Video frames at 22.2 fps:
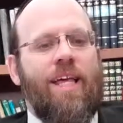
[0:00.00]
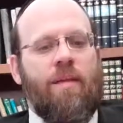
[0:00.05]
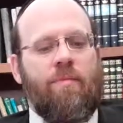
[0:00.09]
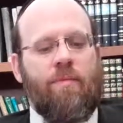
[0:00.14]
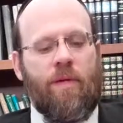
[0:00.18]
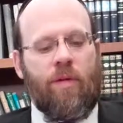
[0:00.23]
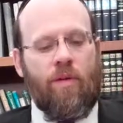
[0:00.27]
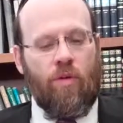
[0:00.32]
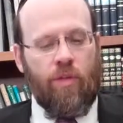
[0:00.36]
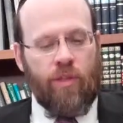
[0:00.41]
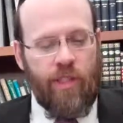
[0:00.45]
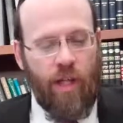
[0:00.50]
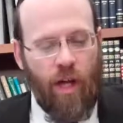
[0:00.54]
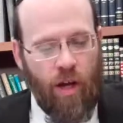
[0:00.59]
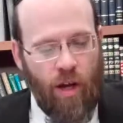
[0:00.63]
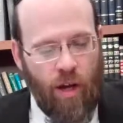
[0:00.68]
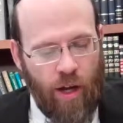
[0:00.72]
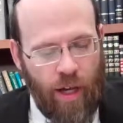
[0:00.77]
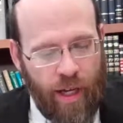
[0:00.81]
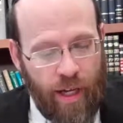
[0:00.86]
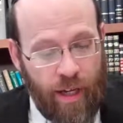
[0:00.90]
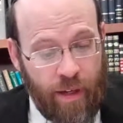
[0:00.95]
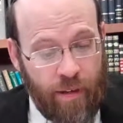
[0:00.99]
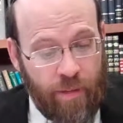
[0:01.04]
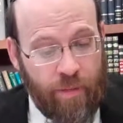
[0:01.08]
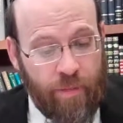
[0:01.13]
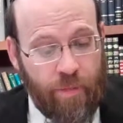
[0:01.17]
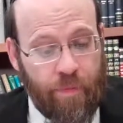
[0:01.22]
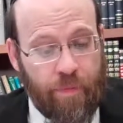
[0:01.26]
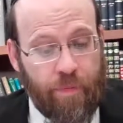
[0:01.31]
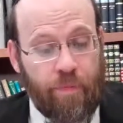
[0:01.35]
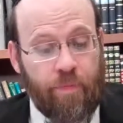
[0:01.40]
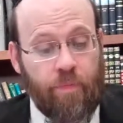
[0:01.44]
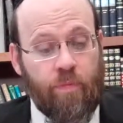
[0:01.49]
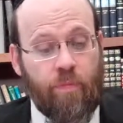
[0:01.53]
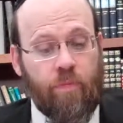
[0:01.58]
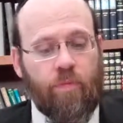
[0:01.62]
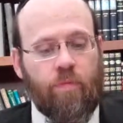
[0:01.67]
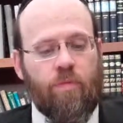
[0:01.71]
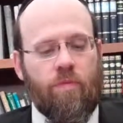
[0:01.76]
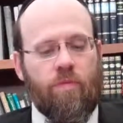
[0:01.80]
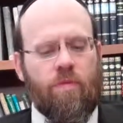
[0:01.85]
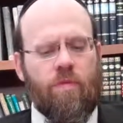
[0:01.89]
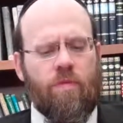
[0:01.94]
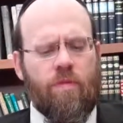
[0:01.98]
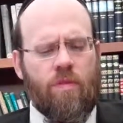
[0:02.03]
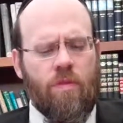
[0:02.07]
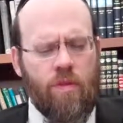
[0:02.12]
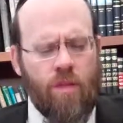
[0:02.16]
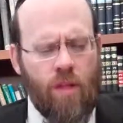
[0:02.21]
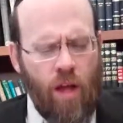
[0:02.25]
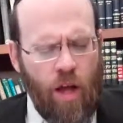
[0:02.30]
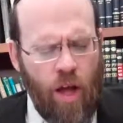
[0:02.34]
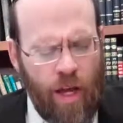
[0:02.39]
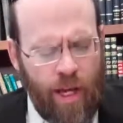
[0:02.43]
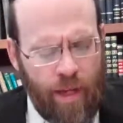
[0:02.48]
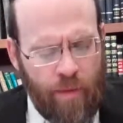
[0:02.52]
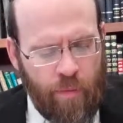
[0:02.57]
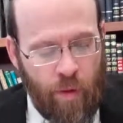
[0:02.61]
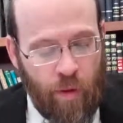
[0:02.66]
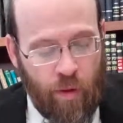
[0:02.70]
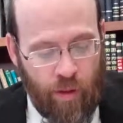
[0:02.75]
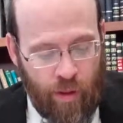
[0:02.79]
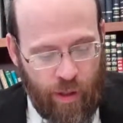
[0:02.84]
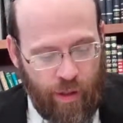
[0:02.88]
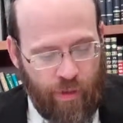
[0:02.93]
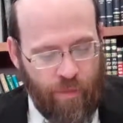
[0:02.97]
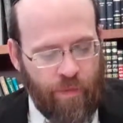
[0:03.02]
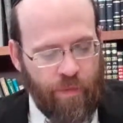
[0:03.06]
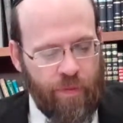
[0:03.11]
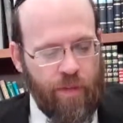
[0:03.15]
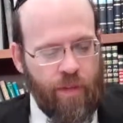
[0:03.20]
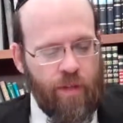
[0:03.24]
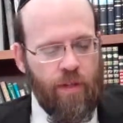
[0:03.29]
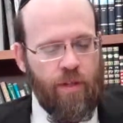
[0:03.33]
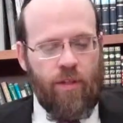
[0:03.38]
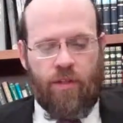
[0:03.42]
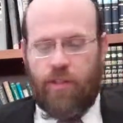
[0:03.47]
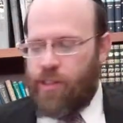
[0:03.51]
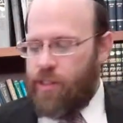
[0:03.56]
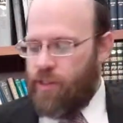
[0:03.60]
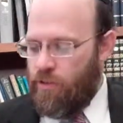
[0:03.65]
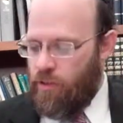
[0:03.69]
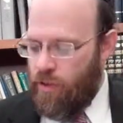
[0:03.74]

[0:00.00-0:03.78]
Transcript: because I am holy. So